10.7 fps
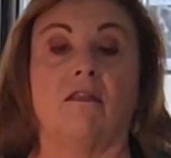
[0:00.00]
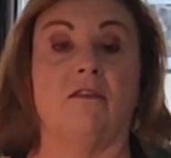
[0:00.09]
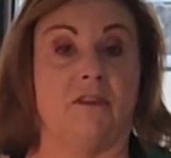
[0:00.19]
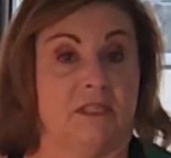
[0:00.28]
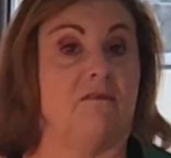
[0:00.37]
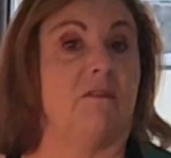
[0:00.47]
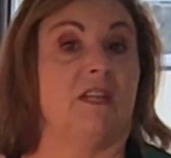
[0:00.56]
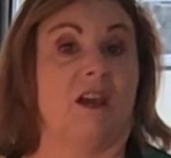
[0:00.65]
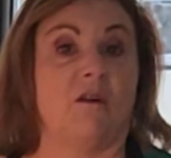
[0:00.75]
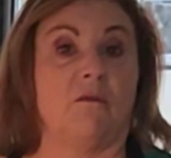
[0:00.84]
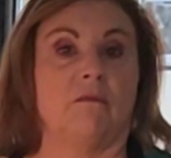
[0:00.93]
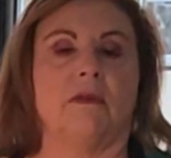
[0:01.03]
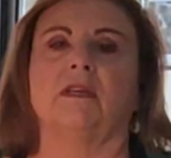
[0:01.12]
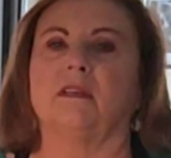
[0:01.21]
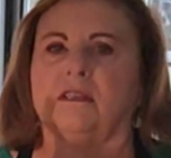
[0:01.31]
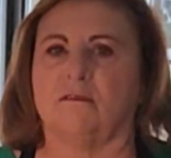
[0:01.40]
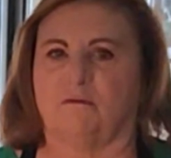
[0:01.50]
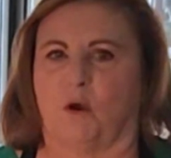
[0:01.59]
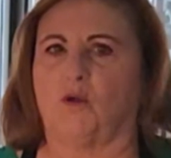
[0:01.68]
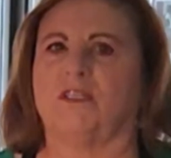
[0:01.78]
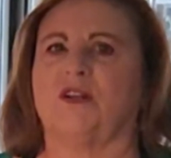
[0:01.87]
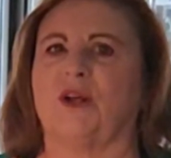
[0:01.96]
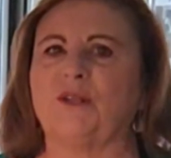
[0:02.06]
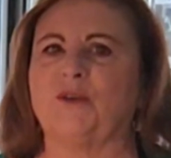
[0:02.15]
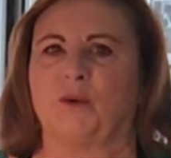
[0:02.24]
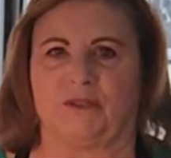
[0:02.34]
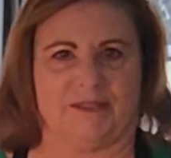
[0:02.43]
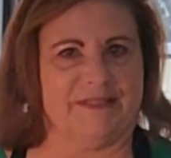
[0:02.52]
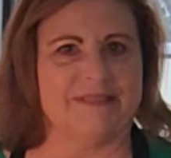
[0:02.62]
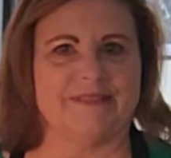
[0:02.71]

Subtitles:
This video is focused on tools.